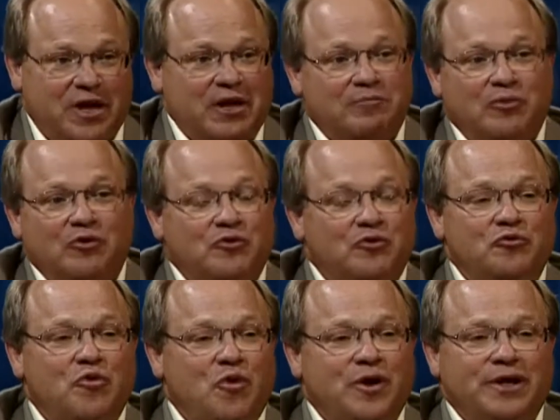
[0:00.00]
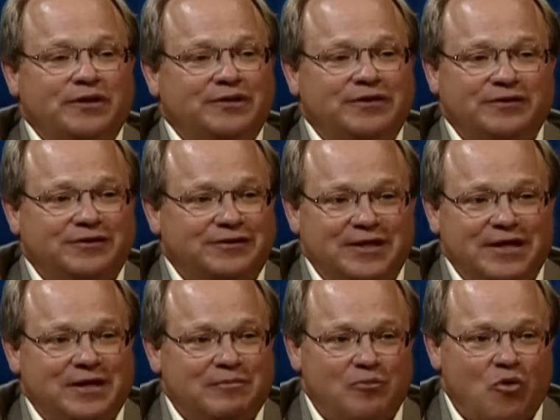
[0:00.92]
people who wanted to
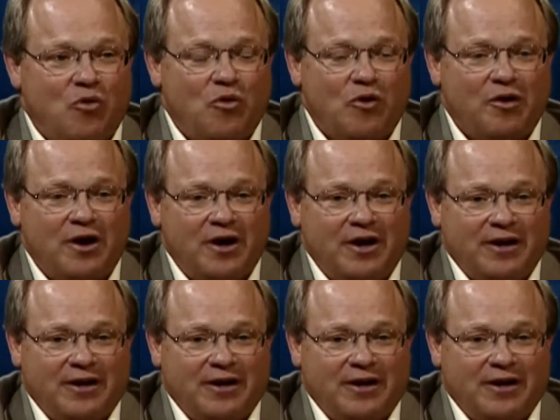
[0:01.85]
see more